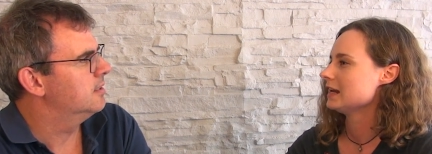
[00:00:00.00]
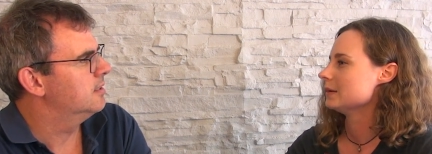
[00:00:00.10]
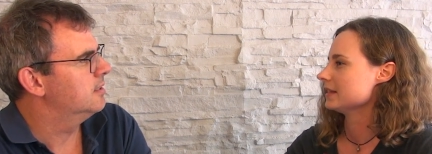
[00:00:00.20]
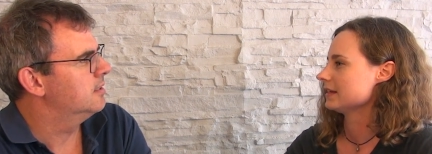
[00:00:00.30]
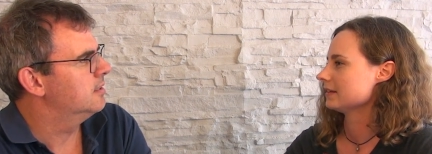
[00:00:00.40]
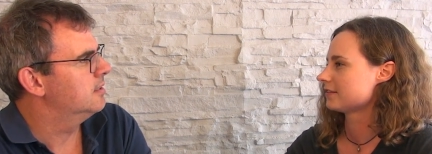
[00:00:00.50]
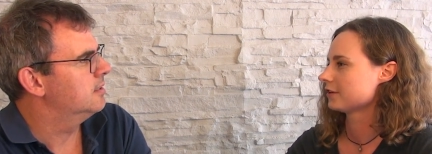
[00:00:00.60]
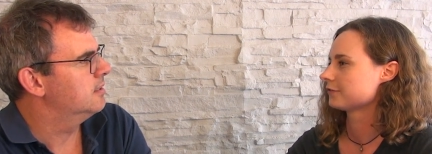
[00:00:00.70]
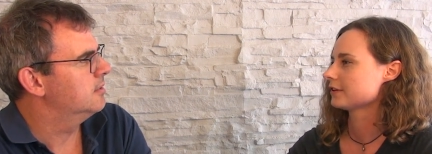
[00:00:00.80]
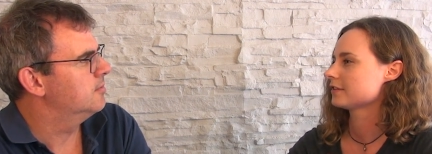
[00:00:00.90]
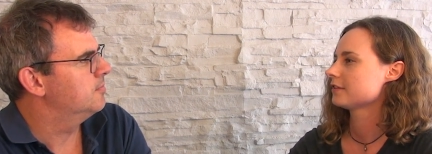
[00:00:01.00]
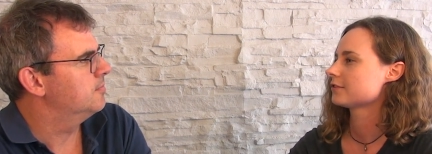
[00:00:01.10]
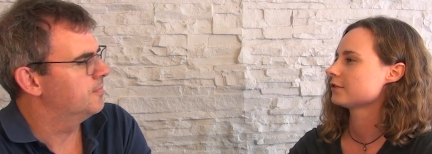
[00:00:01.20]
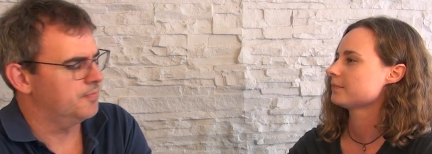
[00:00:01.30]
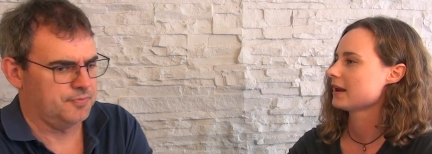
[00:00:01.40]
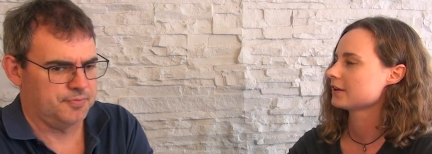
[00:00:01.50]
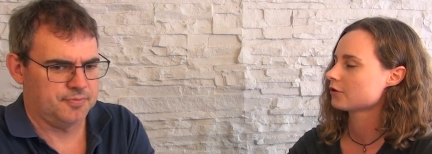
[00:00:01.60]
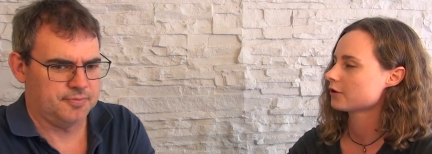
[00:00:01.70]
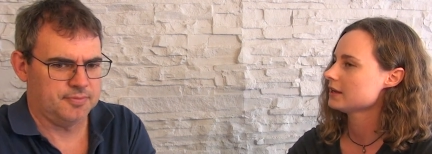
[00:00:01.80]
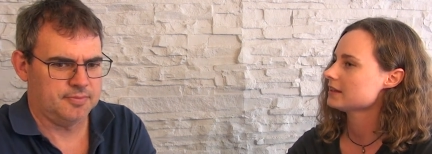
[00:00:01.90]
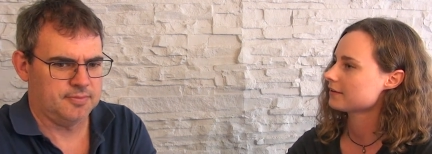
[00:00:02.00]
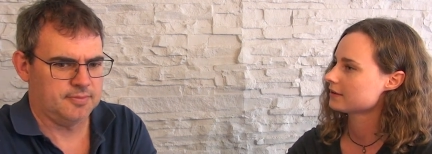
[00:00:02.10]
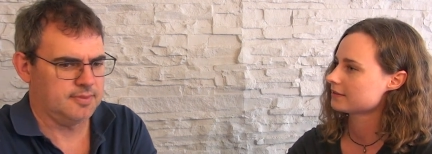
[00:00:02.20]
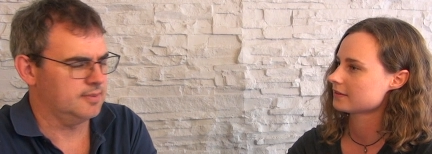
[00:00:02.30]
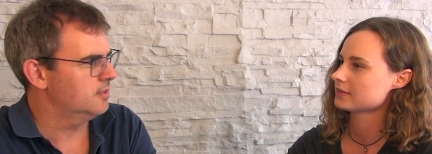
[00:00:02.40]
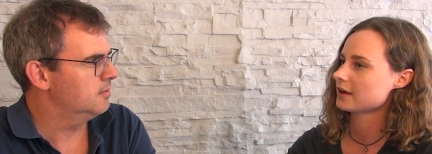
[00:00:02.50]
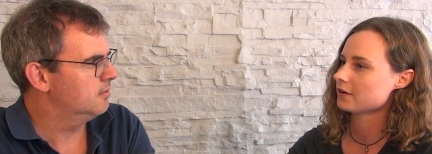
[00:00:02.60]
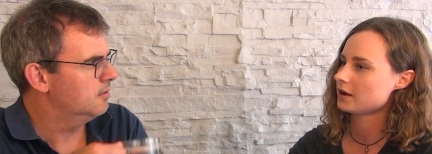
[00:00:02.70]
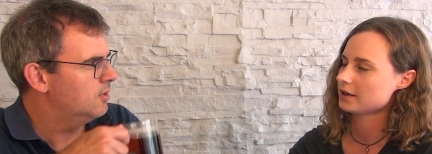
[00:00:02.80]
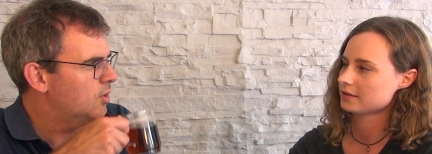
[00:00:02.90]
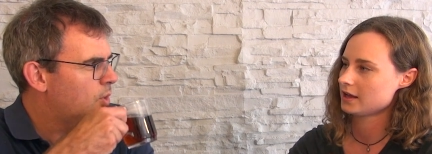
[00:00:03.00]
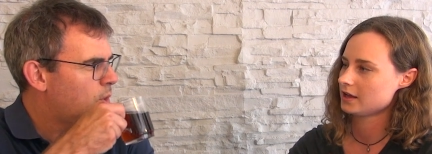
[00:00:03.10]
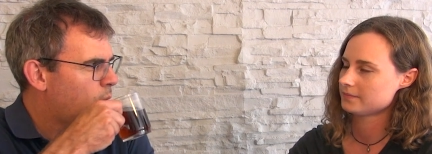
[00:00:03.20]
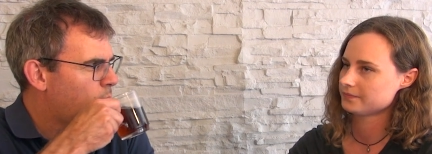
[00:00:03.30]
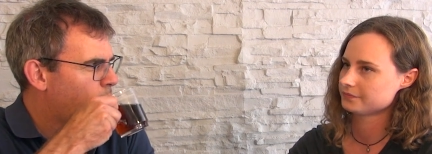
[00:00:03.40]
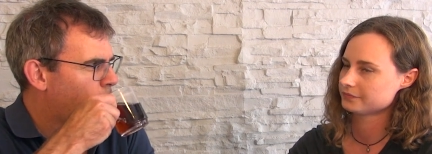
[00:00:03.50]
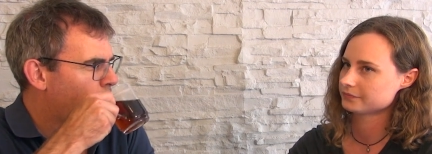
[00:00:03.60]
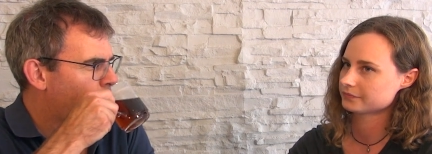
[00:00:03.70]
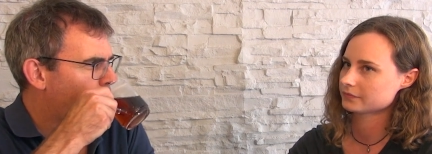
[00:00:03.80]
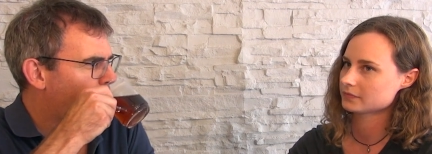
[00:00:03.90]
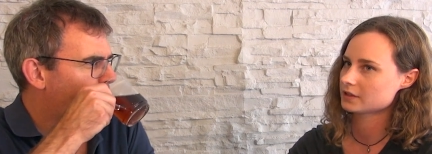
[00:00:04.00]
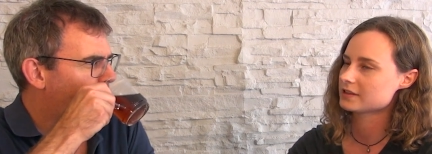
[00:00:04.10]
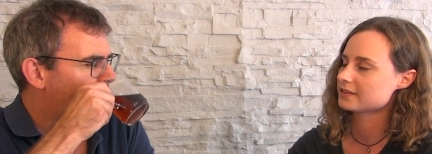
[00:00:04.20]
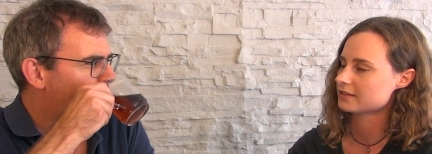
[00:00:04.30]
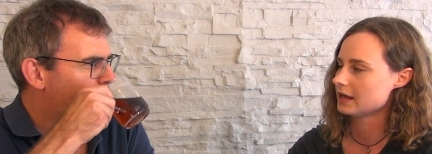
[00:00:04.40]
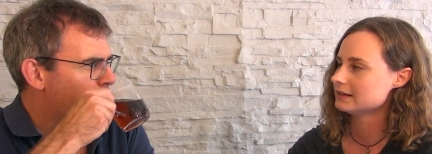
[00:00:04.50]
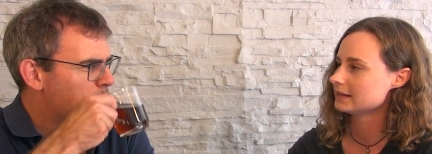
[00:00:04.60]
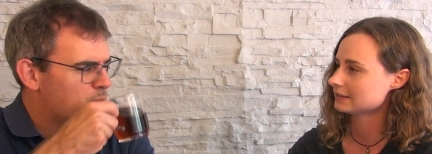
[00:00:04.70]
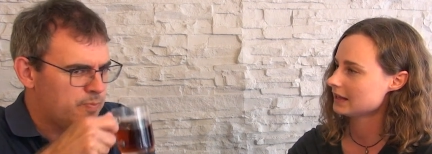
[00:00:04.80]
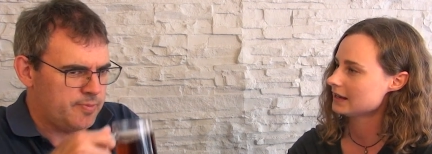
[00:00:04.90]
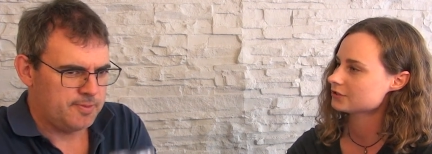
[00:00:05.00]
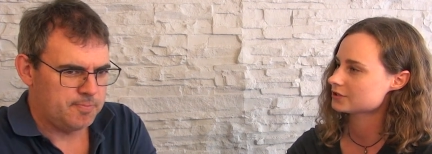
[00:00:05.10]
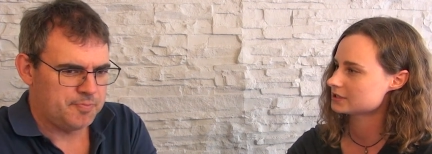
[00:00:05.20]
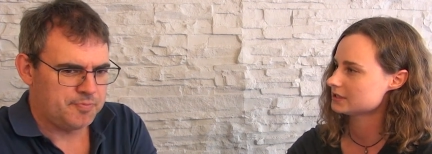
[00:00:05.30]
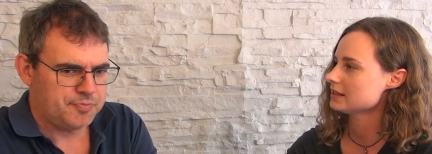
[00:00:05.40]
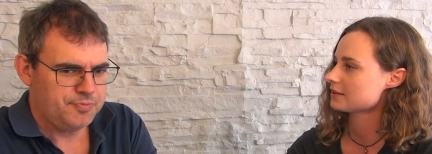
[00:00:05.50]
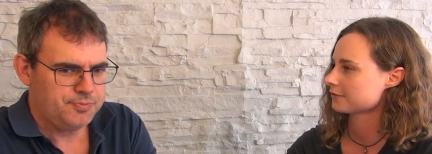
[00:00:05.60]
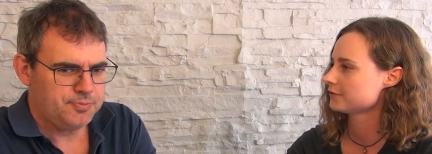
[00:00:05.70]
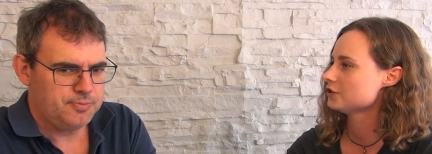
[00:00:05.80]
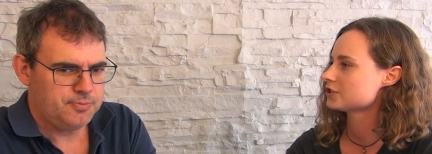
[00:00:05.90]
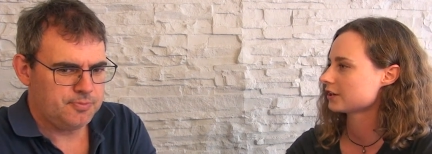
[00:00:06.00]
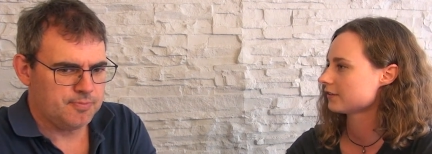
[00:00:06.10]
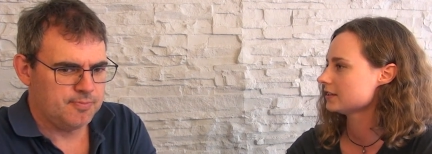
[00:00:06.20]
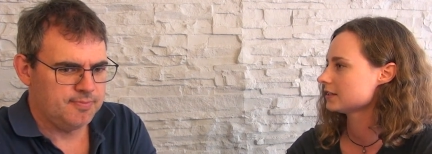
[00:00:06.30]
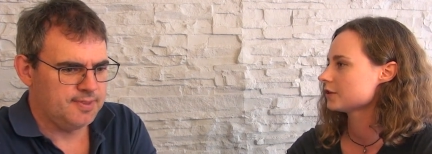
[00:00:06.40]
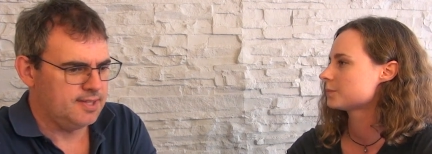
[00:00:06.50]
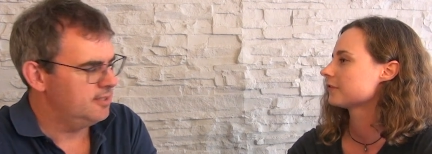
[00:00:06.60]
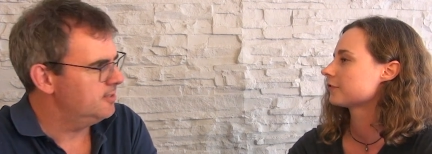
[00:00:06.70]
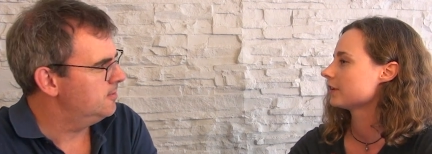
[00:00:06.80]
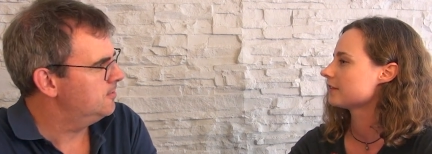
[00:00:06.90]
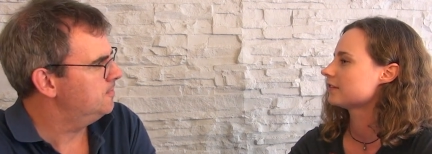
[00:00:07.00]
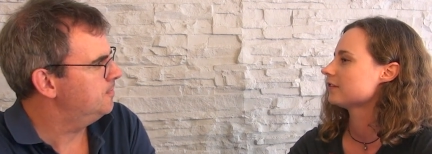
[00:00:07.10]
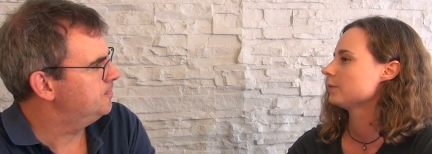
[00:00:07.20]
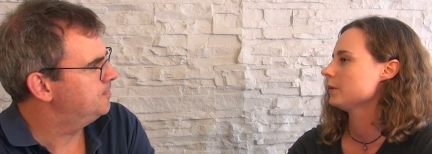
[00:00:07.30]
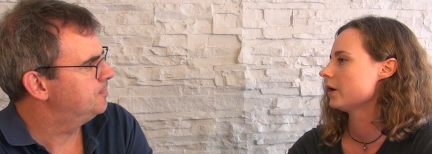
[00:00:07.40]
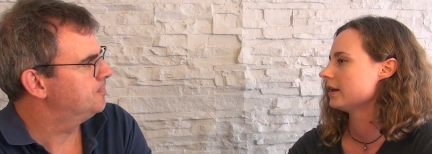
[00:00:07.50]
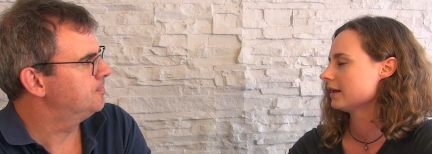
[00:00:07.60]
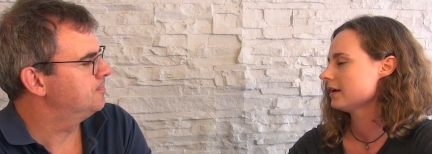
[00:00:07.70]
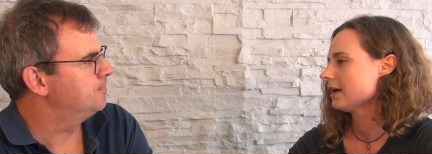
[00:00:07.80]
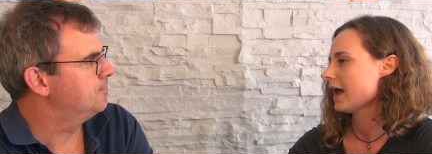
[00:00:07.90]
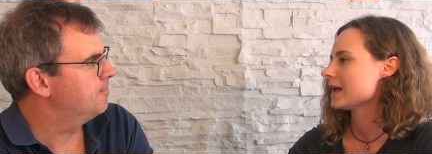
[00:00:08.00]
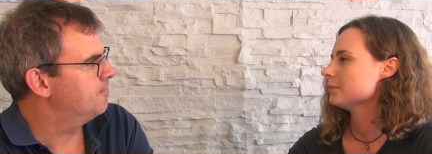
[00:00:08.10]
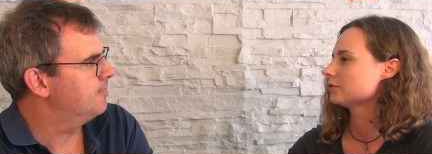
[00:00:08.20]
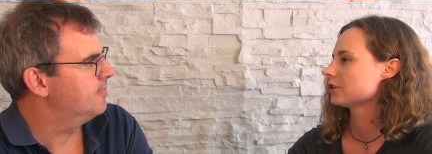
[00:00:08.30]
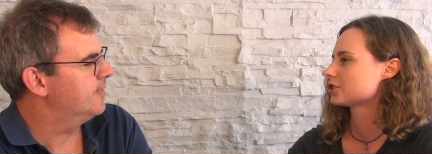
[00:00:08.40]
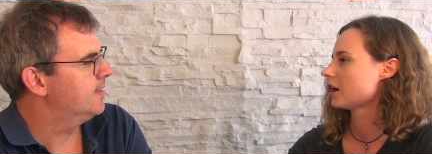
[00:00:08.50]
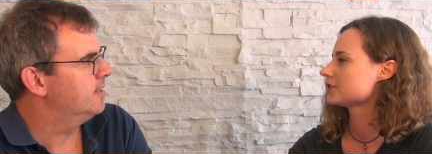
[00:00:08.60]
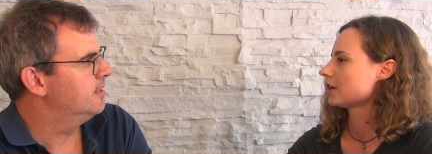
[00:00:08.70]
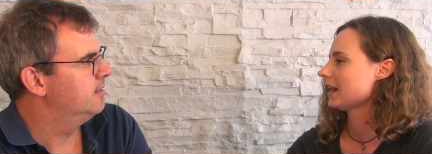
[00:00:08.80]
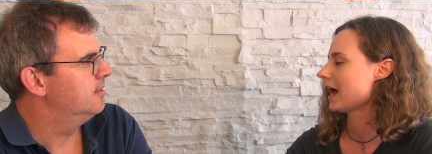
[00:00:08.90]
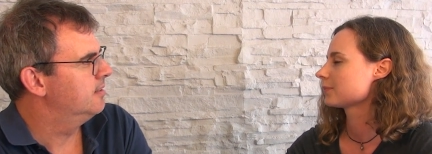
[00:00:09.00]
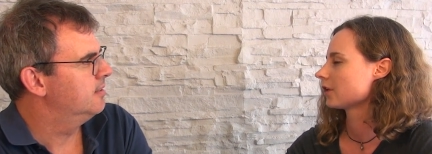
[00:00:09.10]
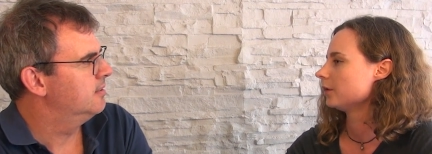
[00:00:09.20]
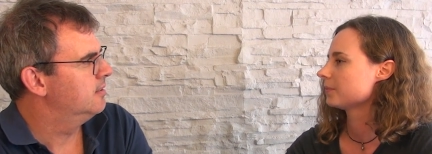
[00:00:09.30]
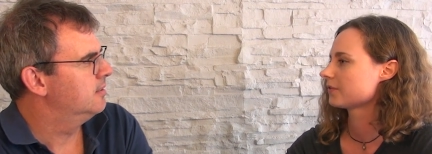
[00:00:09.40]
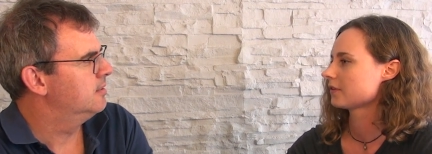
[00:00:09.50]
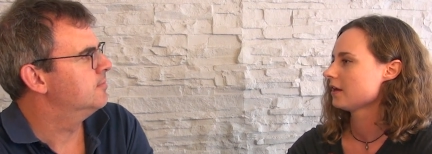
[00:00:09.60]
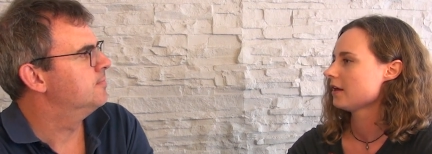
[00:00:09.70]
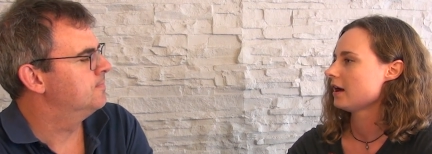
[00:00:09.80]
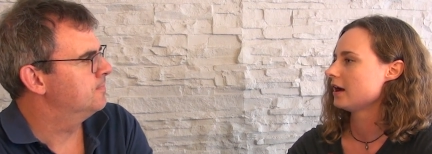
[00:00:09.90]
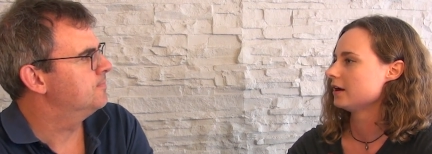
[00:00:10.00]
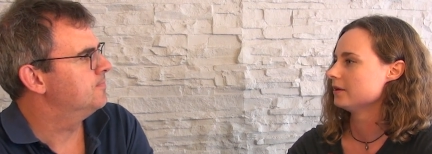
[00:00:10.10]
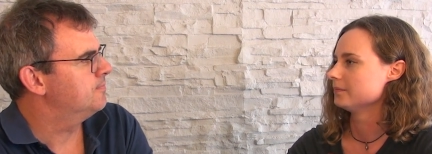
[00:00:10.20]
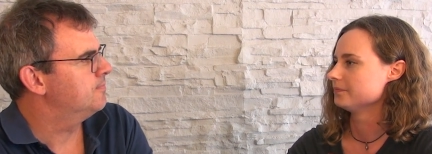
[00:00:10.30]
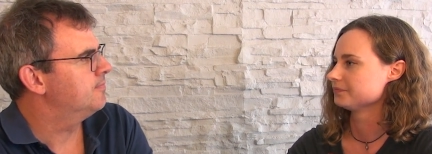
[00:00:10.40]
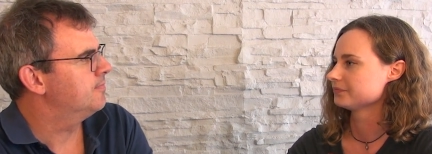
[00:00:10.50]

Speaker 1: very limited. So, for instance, on Banaguri, there is there are um, there's a little electricity. There's a few generators, but for instance, we weren't able to charge our laptops. Um,